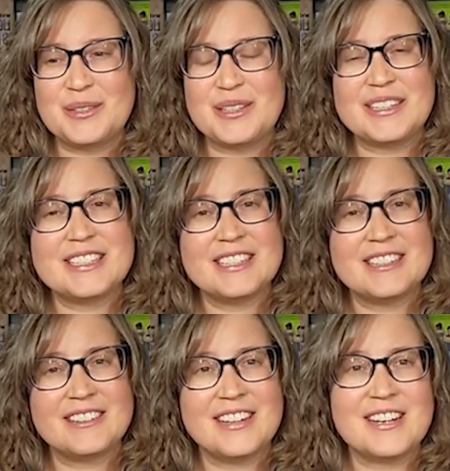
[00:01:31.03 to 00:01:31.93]
word to
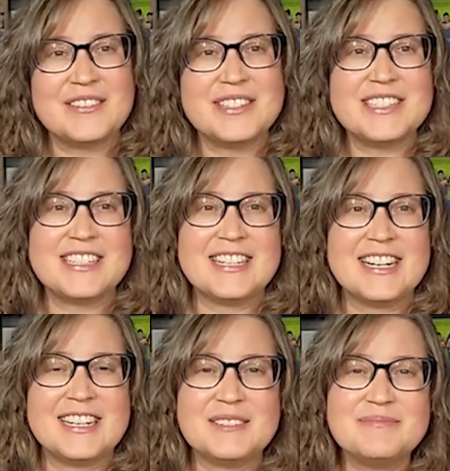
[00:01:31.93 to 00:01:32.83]
their lives
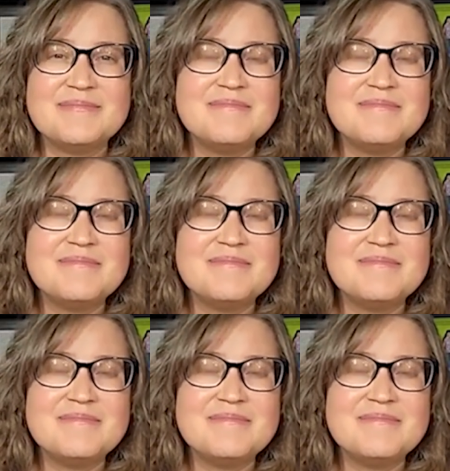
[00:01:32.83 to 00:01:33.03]
today.